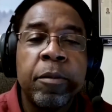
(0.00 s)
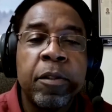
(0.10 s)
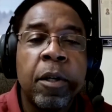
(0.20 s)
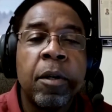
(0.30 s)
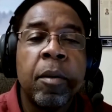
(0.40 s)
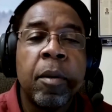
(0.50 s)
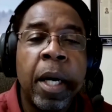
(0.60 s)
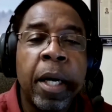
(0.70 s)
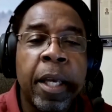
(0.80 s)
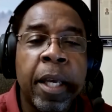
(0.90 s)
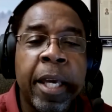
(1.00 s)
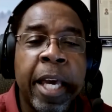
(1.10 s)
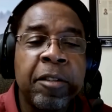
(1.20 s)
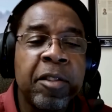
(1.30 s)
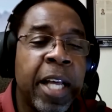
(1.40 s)
So
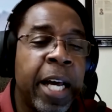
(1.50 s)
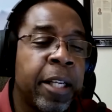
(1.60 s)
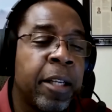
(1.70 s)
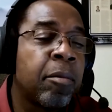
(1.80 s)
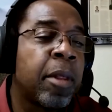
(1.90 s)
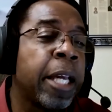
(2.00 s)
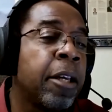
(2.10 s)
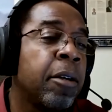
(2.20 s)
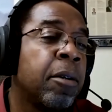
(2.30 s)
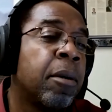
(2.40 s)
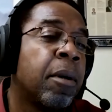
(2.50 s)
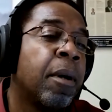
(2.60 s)
catch that and thank you,